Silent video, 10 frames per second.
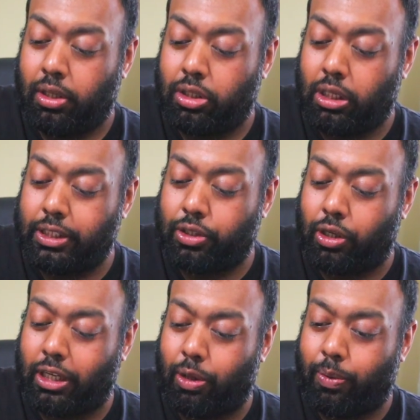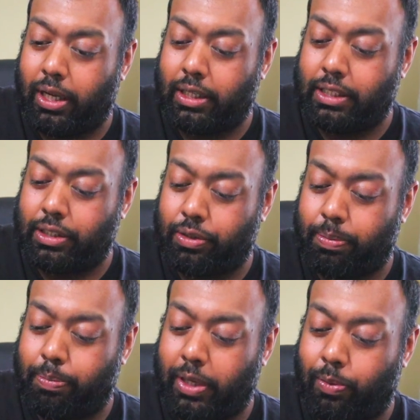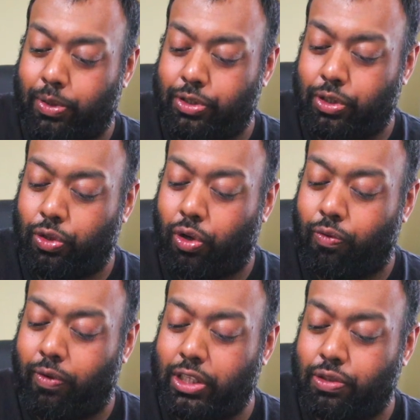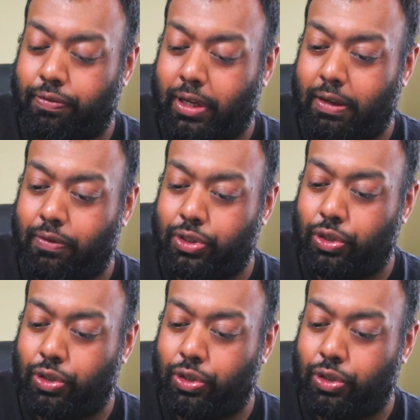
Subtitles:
So let's go Clear Whey. These are your big ones. So you've got a range of flavors.